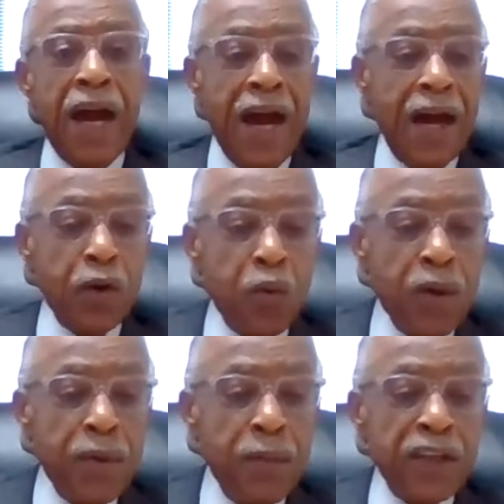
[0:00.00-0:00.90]
how do
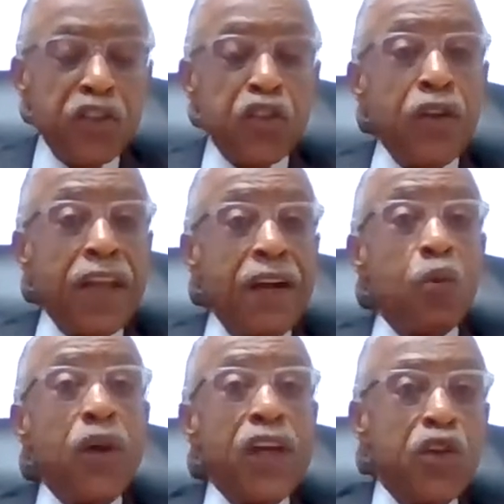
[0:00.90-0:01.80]
we make sure that
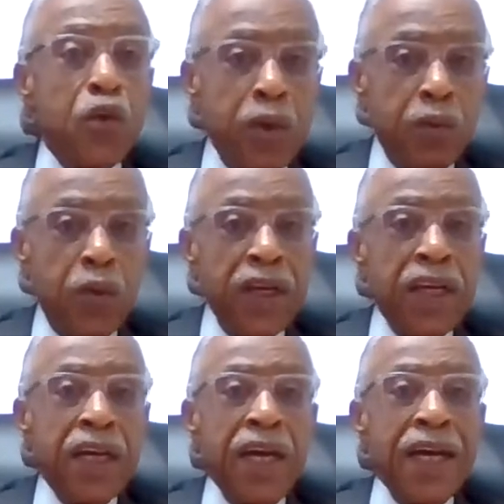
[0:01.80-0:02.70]
we do what
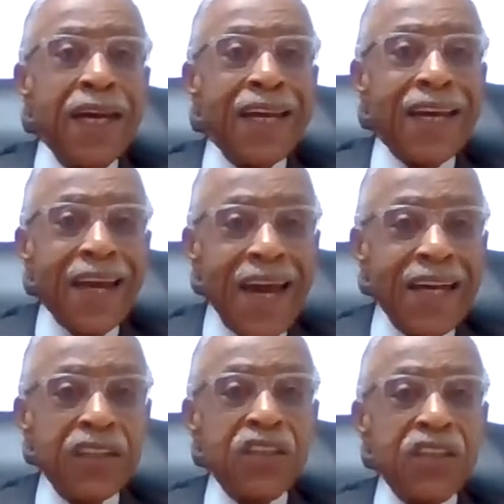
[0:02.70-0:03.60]
we
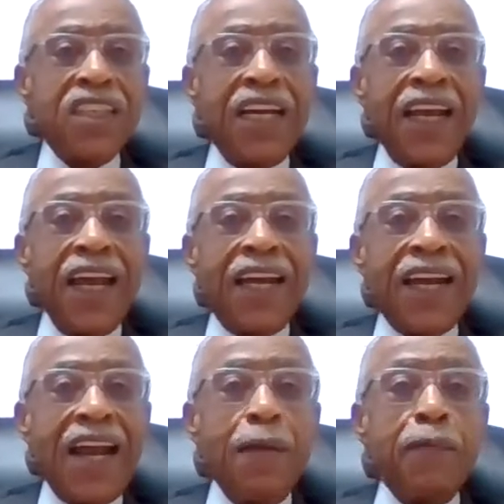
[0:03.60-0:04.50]
can to set a
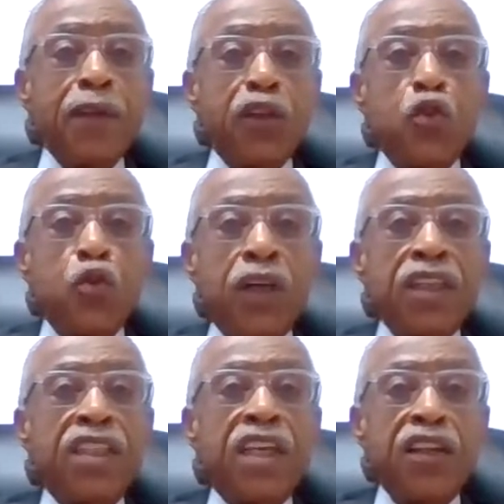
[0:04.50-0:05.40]
climate to
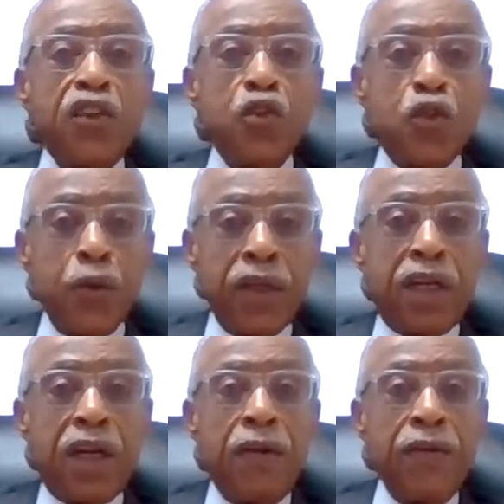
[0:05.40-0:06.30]
continue to
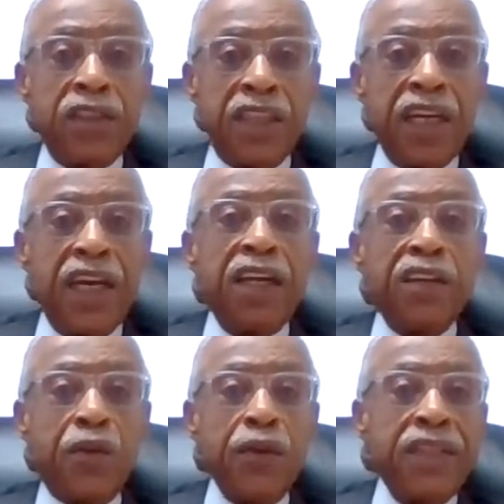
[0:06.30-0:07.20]
encourage the
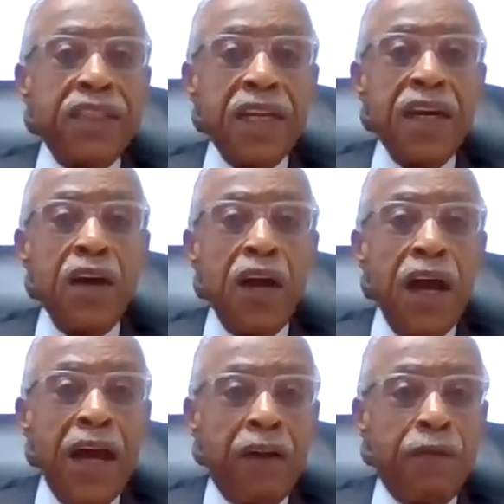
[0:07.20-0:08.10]
increase
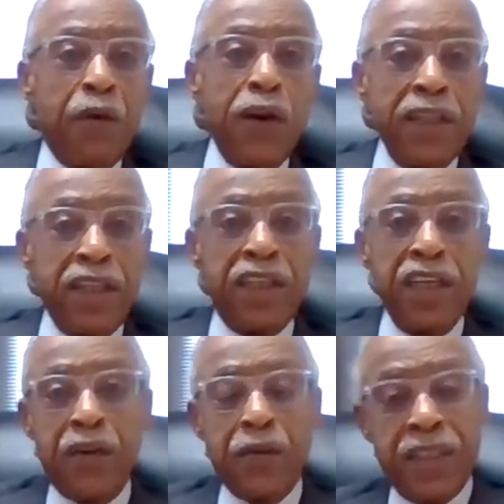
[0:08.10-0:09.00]
and avoid the
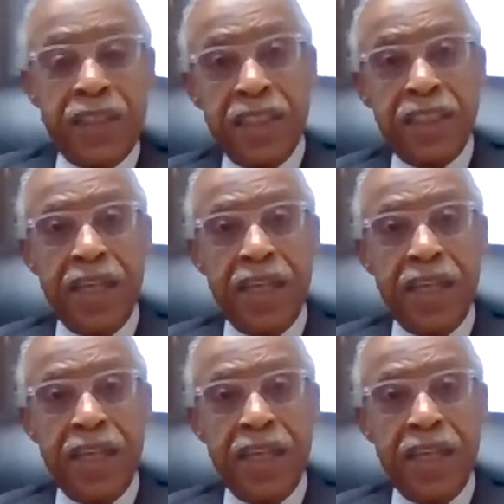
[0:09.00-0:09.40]
decreases